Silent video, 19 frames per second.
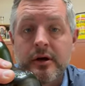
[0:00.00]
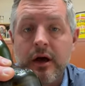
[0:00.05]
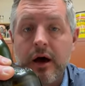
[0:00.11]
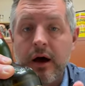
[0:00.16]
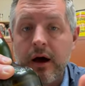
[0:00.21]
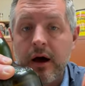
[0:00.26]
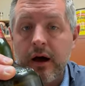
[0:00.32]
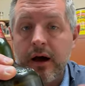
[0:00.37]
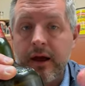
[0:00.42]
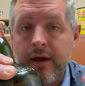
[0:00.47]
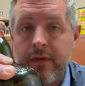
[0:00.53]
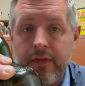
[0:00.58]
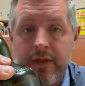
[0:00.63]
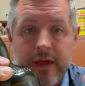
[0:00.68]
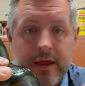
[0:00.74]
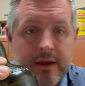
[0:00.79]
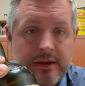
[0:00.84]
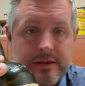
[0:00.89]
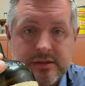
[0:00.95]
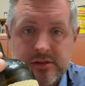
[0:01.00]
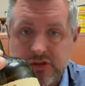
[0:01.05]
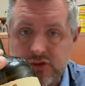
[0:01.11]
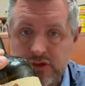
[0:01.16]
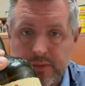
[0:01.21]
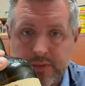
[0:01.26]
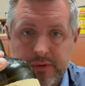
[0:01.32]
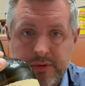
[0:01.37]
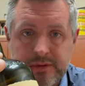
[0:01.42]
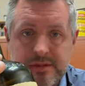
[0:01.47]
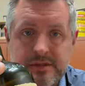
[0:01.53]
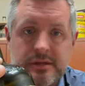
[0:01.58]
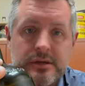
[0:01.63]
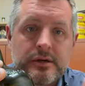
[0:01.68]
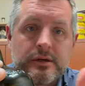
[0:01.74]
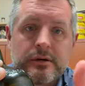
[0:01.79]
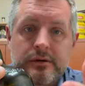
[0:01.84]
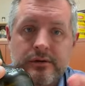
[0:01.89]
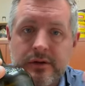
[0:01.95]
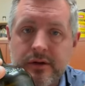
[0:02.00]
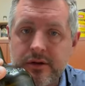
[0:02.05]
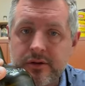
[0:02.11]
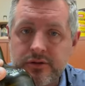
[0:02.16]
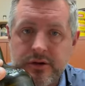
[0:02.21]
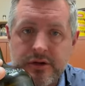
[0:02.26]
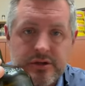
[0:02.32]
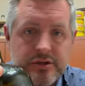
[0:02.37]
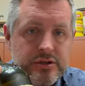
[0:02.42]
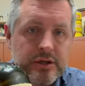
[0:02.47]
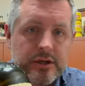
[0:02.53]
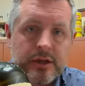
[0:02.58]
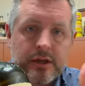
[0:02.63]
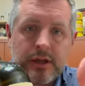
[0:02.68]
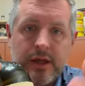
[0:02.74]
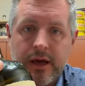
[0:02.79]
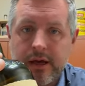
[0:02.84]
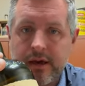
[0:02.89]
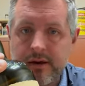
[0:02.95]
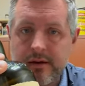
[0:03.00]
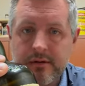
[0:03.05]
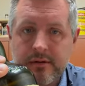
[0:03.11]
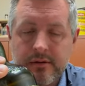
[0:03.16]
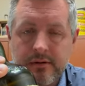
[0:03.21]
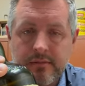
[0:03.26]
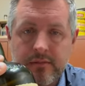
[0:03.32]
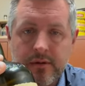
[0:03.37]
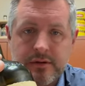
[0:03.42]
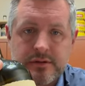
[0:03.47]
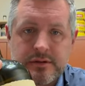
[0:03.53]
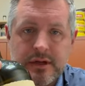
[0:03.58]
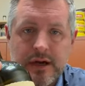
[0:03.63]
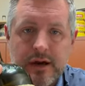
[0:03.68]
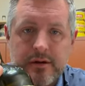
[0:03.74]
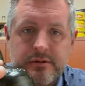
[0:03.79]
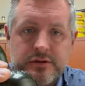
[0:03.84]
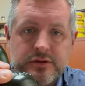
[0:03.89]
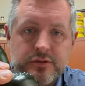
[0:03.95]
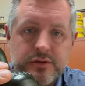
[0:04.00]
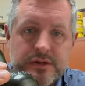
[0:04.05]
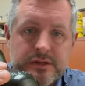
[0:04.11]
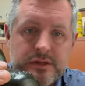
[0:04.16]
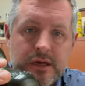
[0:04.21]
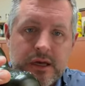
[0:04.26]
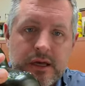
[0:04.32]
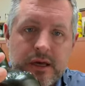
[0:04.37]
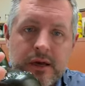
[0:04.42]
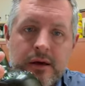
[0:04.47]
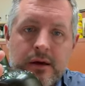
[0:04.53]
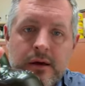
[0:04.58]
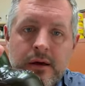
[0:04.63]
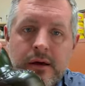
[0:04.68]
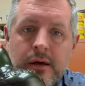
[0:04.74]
uh, and then it's triple distilled traditionally like most Irish whiskey,